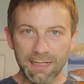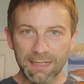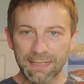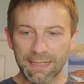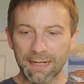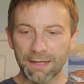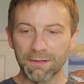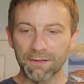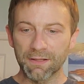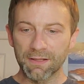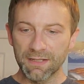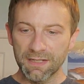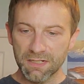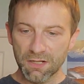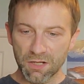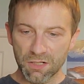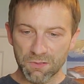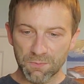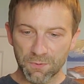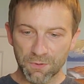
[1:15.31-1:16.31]
Now, these
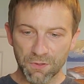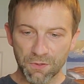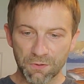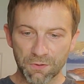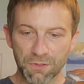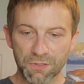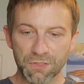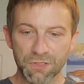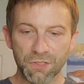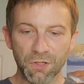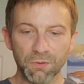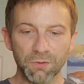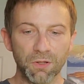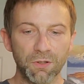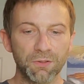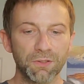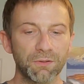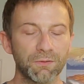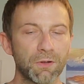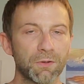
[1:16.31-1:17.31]
entrepreneurs don't
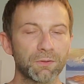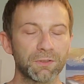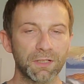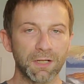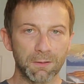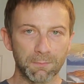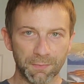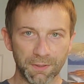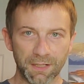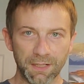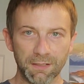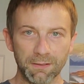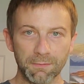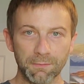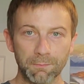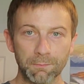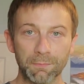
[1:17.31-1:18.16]
own their own company,